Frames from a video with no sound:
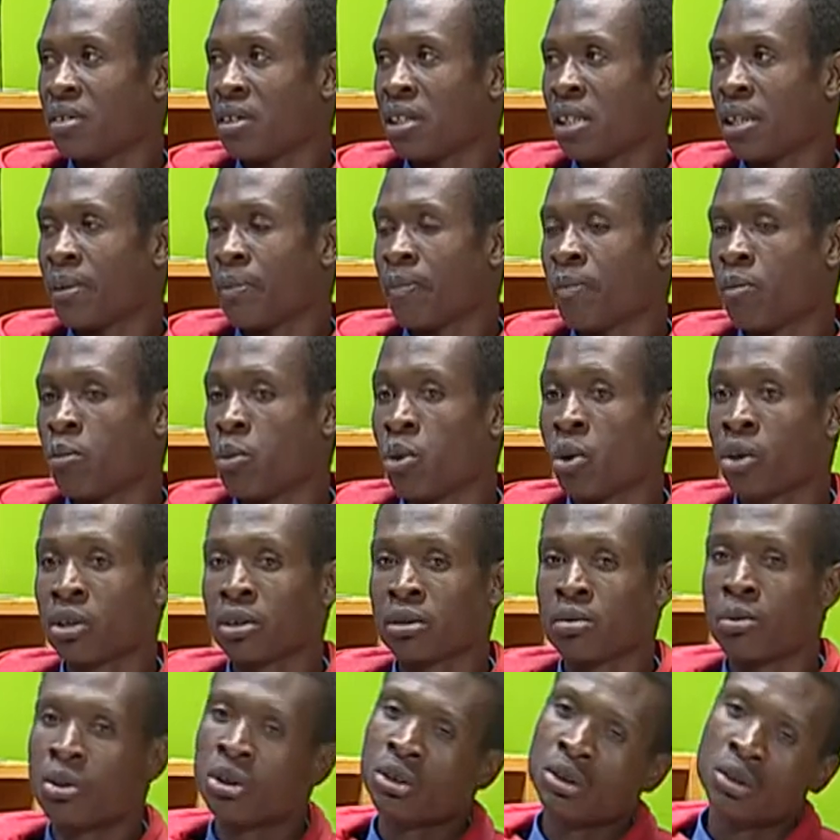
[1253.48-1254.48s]
Yeah. Because
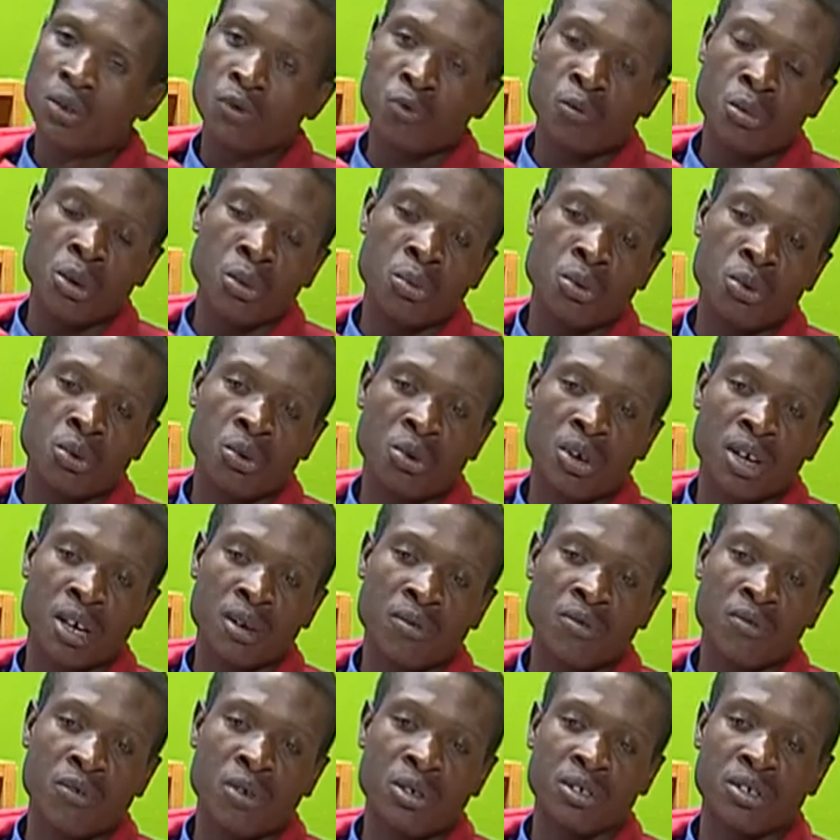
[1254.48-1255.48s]
most of people who come
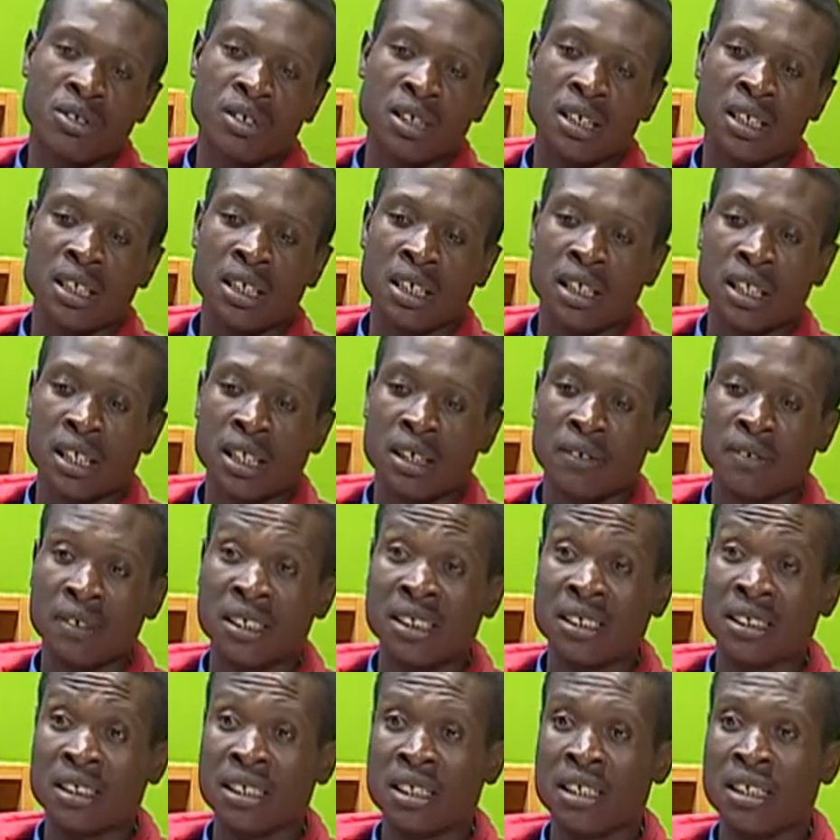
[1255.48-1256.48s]
for training, the
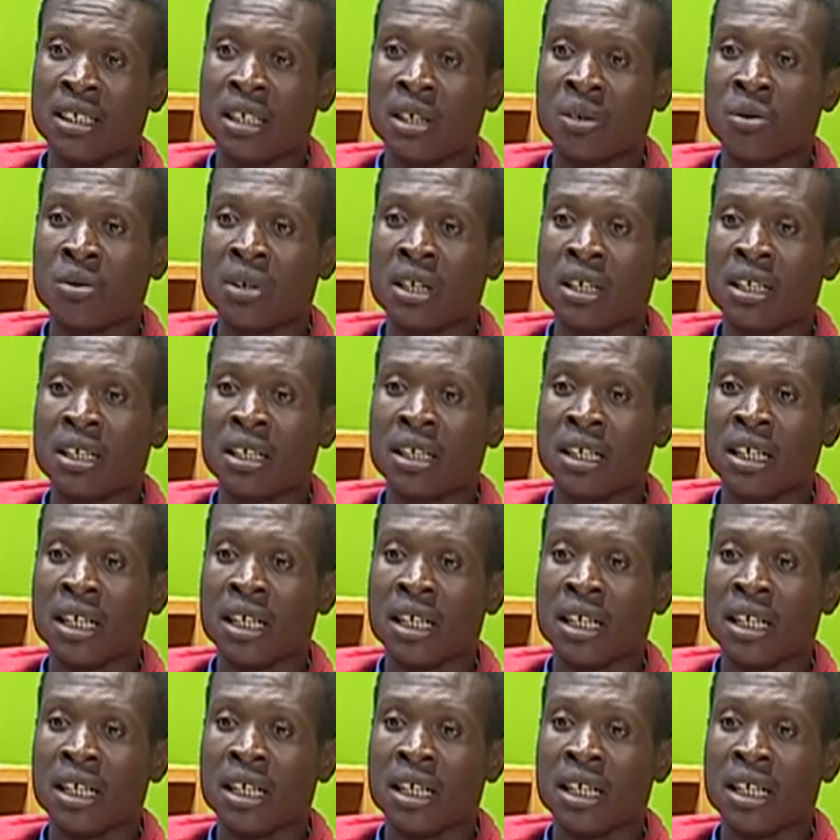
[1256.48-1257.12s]
first thing they want,